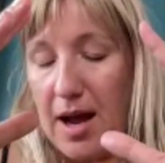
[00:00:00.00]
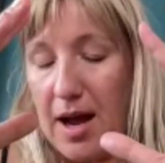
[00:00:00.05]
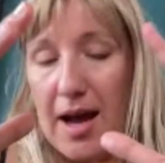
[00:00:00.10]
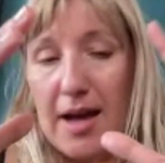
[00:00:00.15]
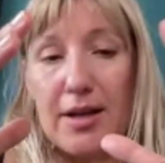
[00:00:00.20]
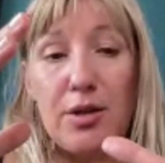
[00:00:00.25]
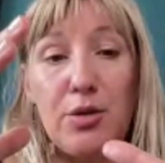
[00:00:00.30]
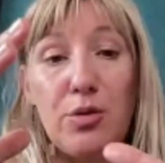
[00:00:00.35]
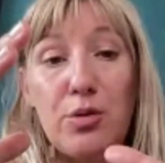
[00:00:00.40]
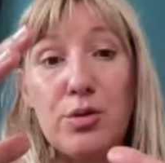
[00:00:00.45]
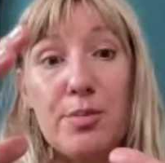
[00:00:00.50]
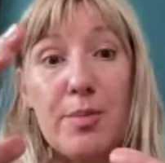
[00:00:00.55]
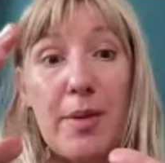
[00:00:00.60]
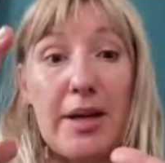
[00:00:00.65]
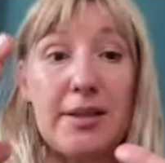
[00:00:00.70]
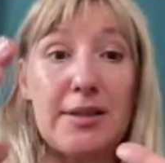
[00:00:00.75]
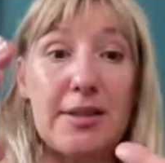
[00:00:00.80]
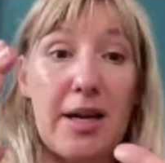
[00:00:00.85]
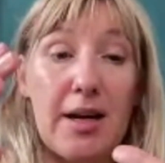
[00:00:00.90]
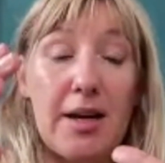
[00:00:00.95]
I use
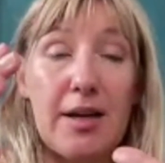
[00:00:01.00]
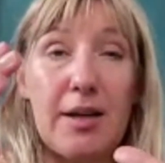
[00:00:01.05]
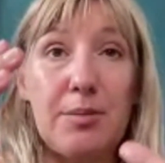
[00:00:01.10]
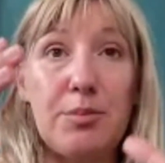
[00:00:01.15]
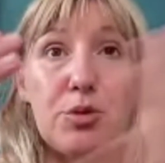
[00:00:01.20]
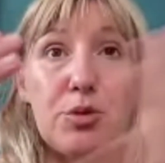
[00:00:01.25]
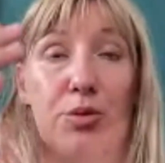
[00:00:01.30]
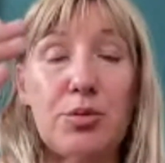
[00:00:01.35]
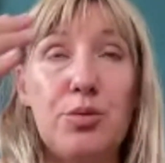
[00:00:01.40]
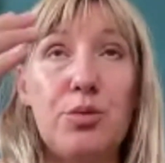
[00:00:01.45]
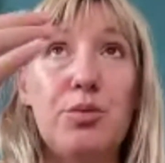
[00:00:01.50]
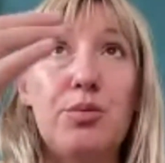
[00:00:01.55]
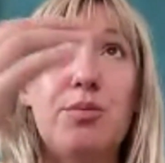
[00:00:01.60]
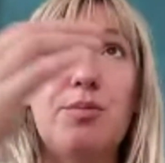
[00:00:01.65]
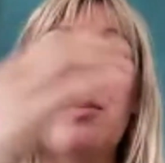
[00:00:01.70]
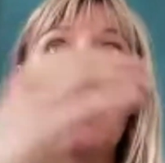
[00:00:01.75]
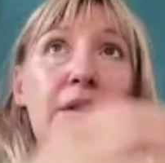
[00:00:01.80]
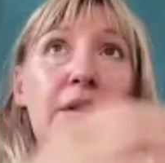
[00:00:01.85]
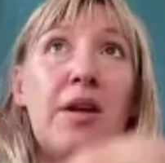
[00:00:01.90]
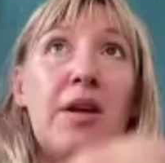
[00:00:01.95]
my time to
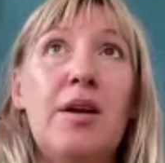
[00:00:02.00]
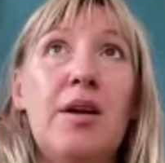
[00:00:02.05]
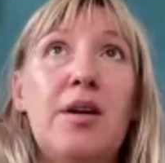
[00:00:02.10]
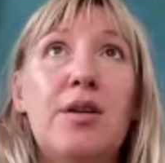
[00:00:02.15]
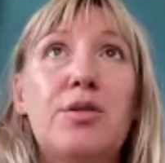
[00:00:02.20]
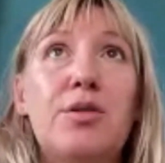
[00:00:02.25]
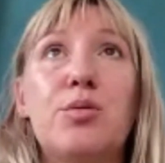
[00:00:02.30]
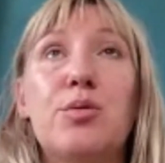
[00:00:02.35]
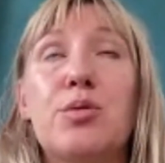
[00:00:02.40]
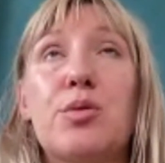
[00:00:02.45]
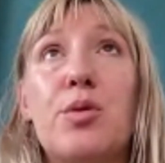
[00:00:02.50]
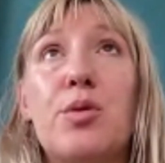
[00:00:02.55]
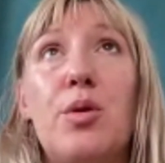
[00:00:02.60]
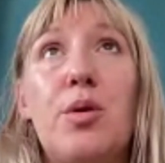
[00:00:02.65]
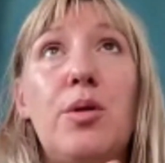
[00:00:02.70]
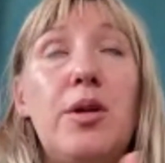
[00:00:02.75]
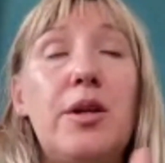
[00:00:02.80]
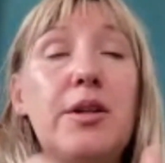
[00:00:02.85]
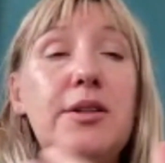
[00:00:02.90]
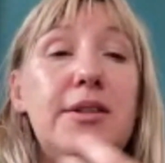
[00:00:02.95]

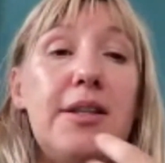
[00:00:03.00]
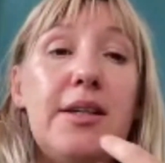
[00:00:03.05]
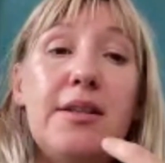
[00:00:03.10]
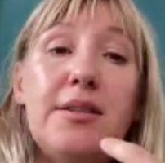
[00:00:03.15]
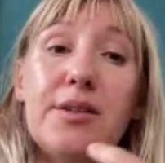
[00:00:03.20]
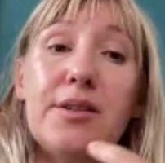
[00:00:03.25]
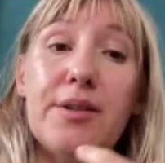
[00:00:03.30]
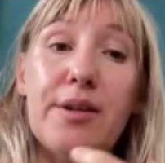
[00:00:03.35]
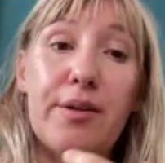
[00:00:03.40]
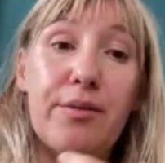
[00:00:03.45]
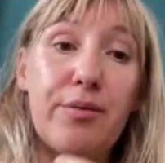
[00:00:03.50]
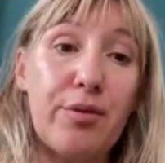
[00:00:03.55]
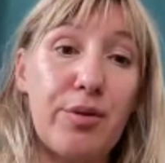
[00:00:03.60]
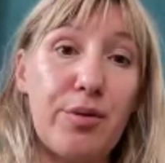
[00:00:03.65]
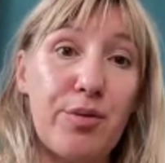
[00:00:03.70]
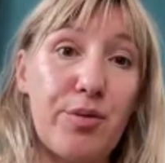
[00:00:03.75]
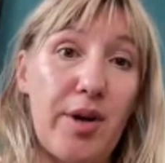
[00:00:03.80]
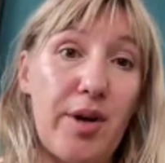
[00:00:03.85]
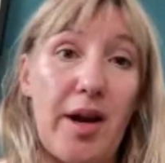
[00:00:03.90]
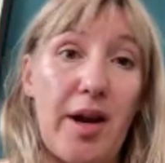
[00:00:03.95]
scroll on the internet for
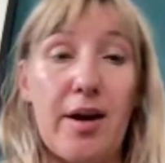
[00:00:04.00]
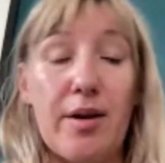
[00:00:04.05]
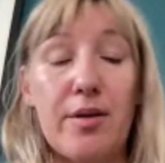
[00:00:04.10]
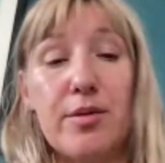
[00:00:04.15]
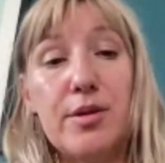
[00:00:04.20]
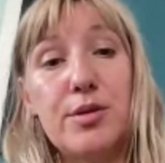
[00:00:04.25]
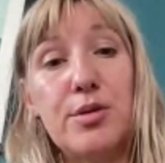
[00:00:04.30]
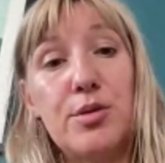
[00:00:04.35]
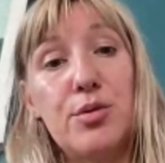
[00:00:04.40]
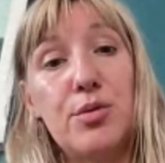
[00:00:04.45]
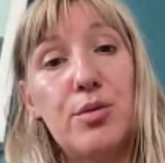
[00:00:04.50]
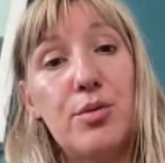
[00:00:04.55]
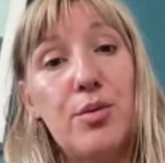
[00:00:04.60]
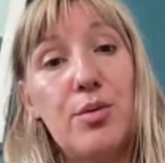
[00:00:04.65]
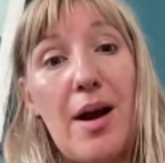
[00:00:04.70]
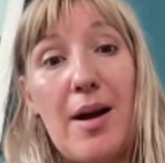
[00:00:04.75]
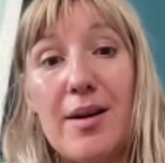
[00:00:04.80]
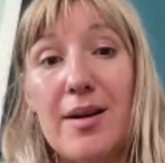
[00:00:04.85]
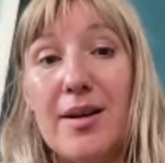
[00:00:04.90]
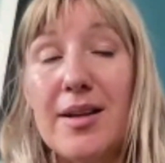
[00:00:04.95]
3 hours to
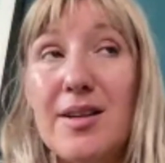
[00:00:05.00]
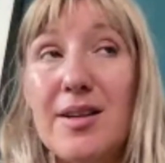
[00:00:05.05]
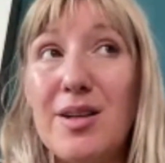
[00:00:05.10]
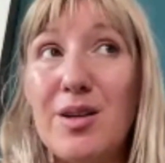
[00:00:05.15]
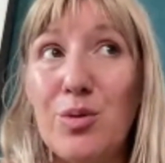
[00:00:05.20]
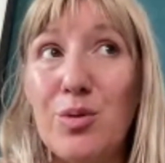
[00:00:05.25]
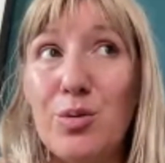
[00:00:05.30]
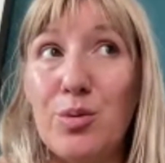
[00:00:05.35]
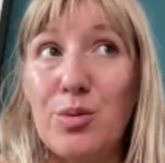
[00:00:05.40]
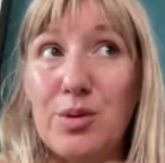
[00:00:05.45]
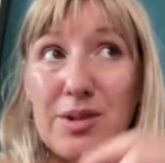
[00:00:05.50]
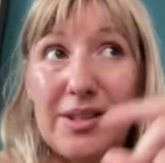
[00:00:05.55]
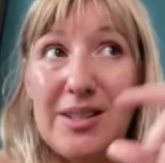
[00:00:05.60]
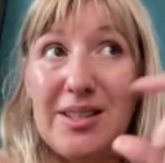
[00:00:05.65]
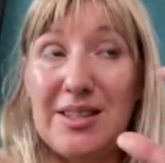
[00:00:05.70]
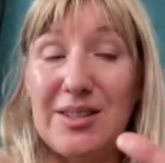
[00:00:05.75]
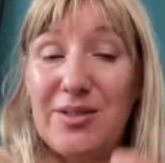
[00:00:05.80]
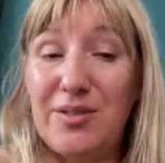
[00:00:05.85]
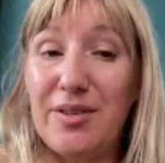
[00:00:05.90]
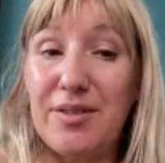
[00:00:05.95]
I'm going to use
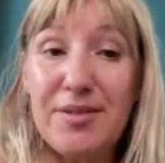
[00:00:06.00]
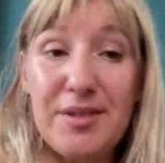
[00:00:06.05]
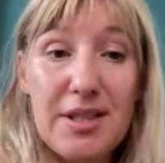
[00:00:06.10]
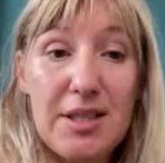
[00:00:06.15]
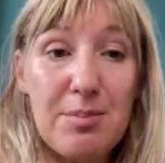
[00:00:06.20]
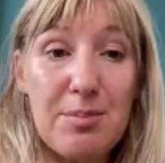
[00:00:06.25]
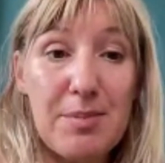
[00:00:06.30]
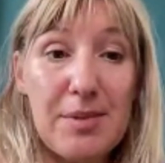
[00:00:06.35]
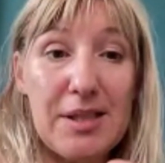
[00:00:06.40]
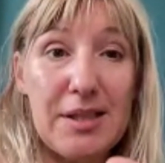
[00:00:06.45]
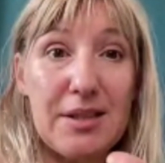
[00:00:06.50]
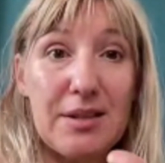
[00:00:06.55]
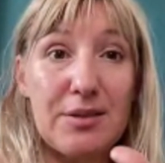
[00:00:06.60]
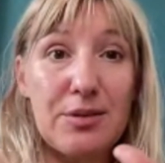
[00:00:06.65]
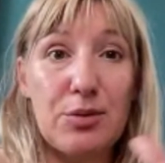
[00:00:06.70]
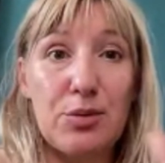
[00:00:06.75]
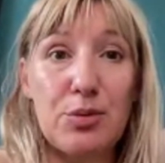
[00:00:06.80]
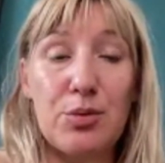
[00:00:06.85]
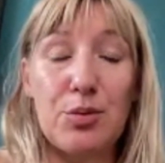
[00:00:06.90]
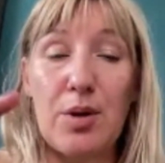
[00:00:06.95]
these 15
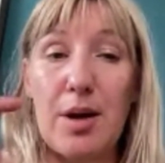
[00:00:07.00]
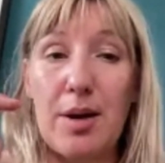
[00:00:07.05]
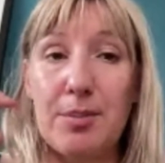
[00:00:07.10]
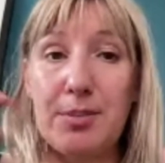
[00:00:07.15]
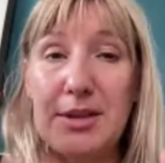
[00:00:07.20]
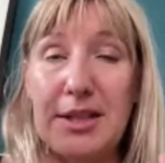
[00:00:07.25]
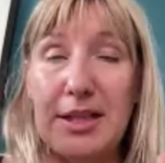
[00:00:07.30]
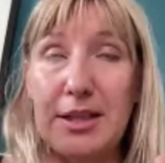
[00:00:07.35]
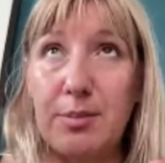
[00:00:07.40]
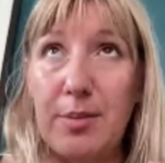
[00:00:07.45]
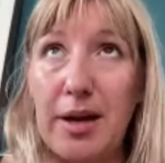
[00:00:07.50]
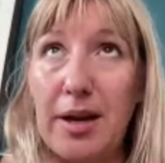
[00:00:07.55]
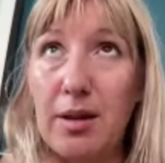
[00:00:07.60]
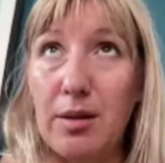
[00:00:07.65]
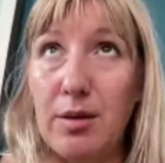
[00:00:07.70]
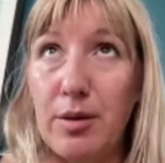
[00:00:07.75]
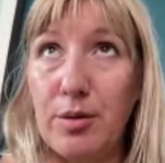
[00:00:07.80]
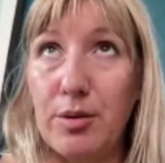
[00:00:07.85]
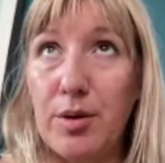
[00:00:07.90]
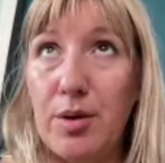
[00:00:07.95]
minutes to update my
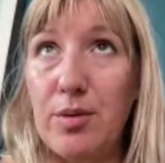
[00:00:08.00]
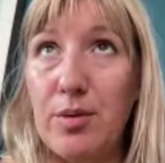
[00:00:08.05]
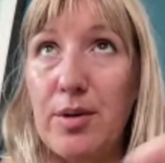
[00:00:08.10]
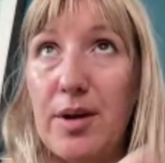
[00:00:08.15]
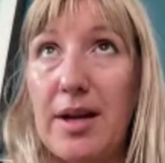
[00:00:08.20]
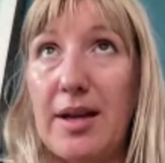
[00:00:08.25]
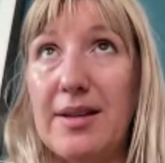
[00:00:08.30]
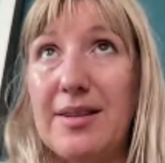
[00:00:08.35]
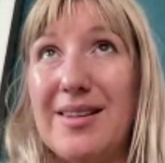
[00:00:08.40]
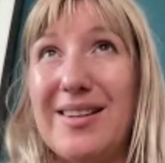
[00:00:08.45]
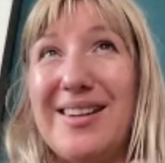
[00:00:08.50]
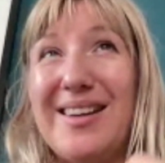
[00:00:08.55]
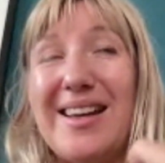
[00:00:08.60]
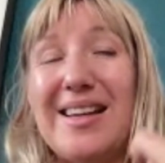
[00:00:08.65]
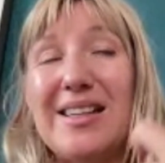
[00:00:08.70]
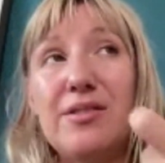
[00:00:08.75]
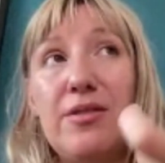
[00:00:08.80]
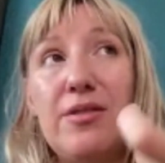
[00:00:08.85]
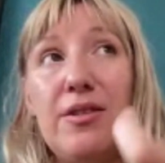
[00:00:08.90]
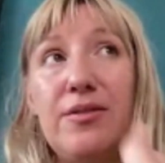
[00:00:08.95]
logo, and the
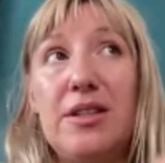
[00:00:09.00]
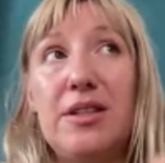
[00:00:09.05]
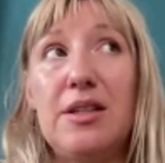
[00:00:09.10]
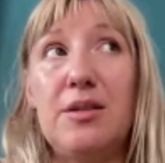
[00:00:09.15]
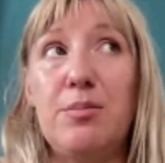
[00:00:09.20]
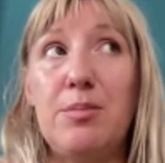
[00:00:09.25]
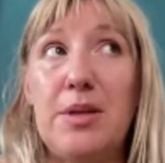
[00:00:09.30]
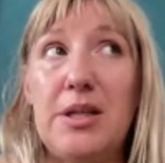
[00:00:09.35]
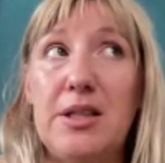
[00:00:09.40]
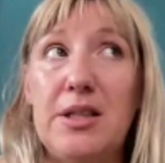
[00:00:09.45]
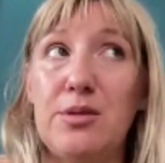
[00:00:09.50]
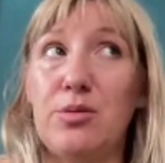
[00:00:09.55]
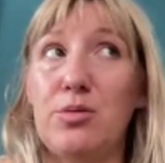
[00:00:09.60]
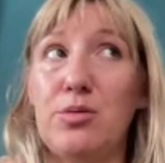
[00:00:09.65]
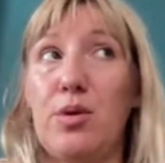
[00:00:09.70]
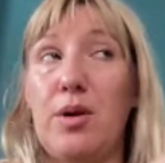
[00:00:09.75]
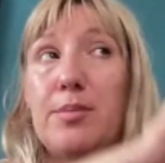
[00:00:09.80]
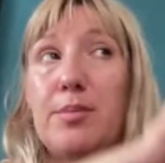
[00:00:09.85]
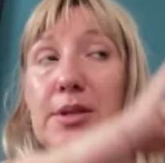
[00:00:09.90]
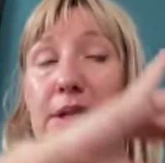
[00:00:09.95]
next 15 minutes
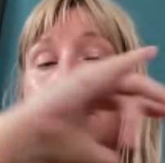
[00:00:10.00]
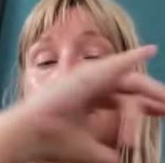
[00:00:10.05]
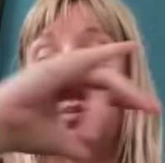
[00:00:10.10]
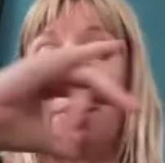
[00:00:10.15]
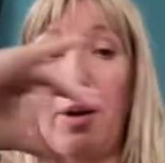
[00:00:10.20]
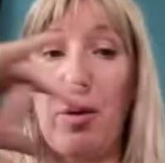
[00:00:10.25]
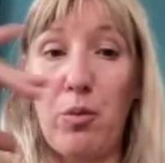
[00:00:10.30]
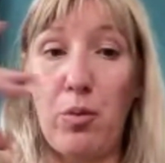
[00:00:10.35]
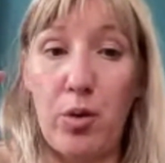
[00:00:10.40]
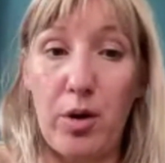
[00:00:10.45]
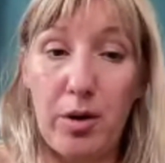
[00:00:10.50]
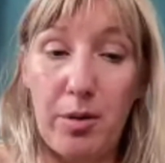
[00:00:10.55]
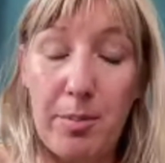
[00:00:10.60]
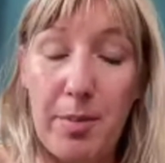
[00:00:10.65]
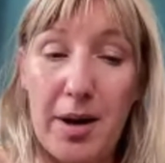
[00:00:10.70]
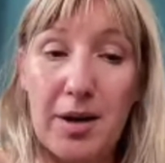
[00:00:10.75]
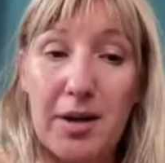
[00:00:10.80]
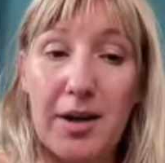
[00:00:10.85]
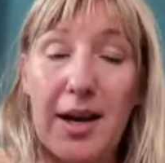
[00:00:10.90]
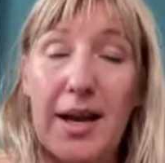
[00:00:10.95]
to update my
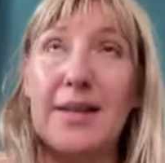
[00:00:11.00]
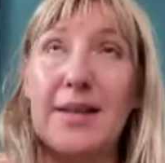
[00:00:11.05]
wordmark,